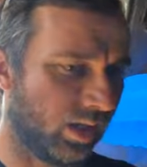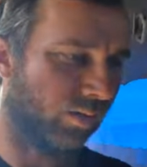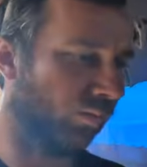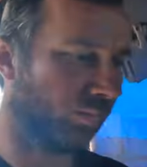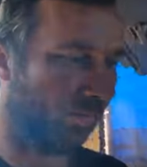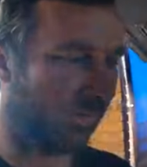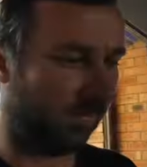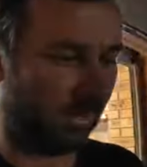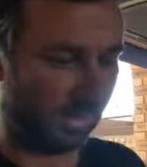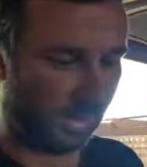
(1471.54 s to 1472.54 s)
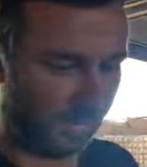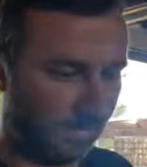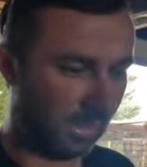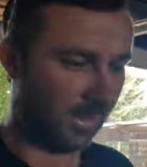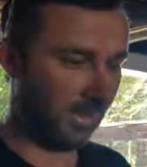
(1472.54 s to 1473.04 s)
yeah, we'll probably finish that
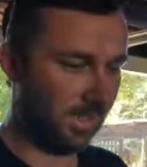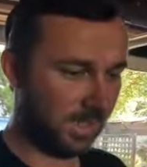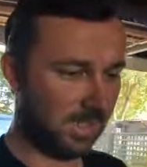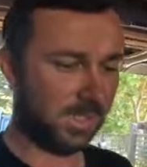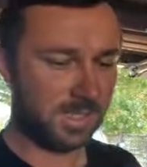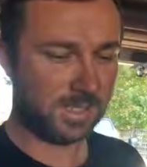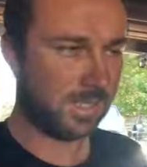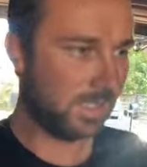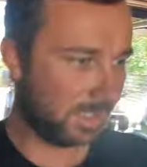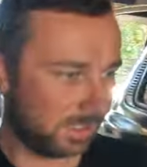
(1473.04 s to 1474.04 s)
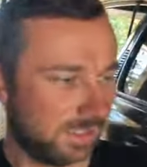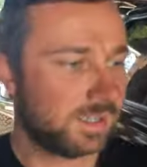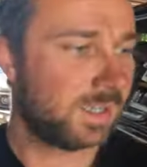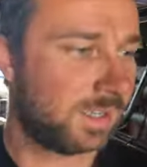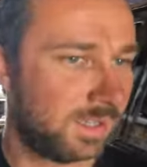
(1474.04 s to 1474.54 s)
video here.
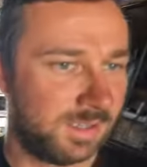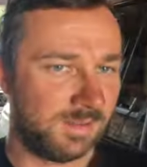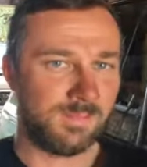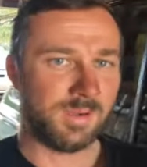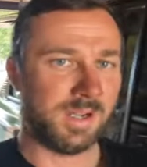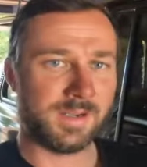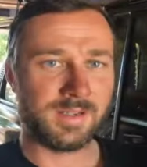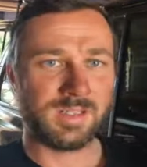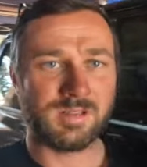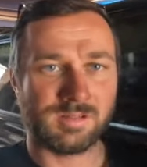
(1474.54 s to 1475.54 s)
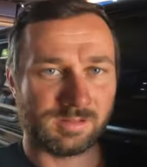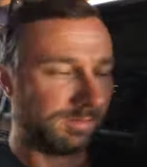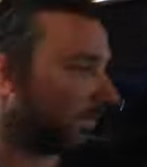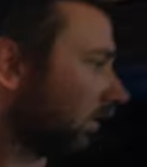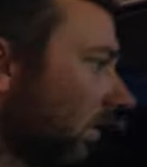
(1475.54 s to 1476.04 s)
But
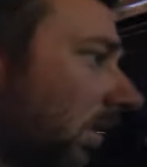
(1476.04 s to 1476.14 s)
you